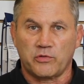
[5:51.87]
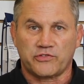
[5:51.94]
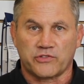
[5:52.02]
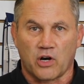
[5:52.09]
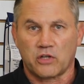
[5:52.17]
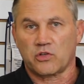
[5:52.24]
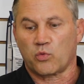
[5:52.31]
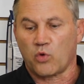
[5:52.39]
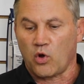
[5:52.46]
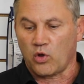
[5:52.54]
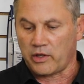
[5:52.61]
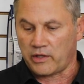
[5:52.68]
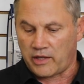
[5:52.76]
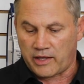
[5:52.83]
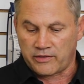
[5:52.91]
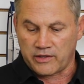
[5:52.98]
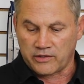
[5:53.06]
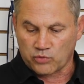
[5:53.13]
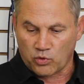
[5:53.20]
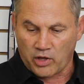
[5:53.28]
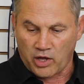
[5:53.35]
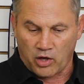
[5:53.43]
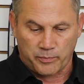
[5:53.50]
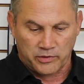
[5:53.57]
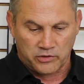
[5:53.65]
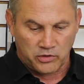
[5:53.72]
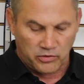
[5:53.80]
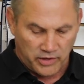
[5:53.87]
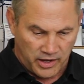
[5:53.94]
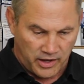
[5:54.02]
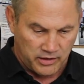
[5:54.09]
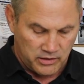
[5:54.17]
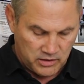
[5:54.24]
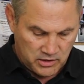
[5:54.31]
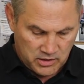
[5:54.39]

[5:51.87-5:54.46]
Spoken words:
start to roll it, and this will help you do that.